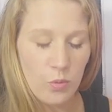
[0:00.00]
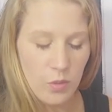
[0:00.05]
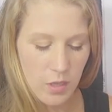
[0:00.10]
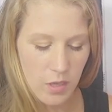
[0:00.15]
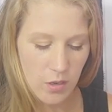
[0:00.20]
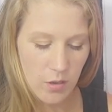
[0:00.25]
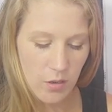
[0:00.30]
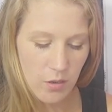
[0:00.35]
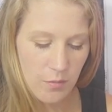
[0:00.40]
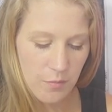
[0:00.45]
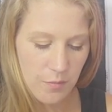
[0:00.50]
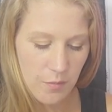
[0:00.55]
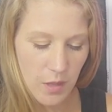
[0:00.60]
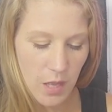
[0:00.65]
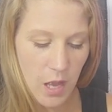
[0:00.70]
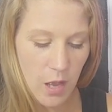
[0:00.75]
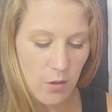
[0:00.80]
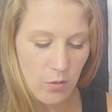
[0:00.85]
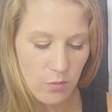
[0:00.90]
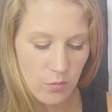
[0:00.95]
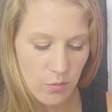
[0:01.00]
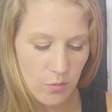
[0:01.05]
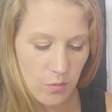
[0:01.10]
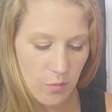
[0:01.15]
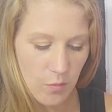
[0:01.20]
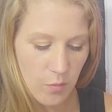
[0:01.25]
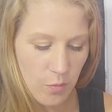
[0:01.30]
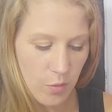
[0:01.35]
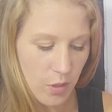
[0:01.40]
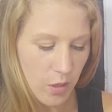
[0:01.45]
here, I'll
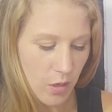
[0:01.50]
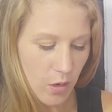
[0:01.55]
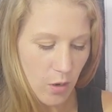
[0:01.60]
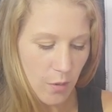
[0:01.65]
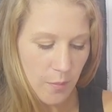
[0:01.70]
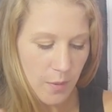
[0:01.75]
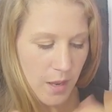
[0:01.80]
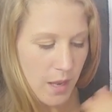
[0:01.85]
put it on my